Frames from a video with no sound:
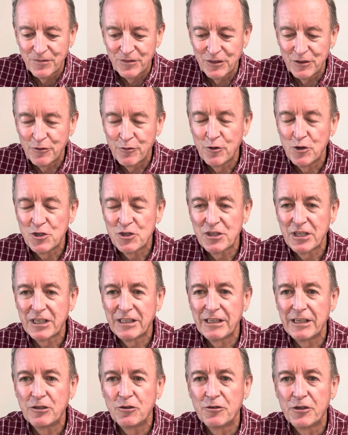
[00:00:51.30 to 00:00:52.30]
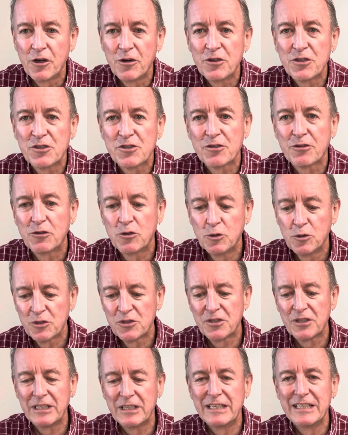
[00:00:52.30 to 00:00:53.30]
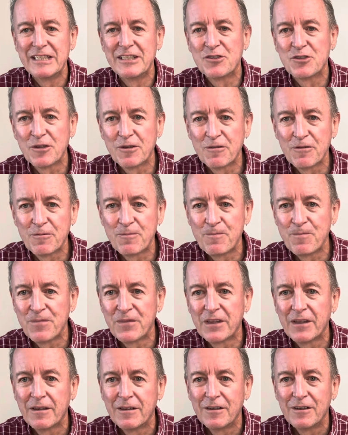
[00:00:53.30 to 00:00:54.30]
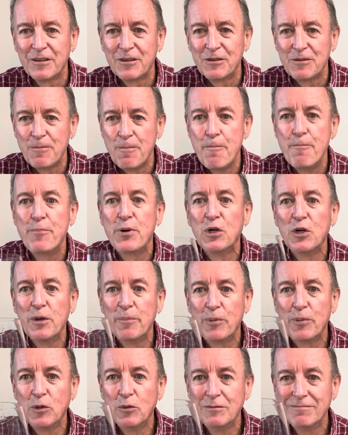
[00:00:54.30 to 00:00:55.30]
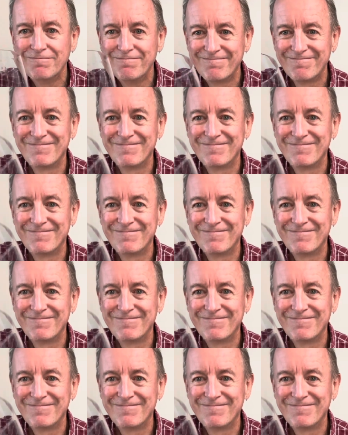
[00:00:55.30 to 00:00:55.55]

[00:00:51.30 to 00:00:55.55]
the first thing that you'll notice, of course, is purple.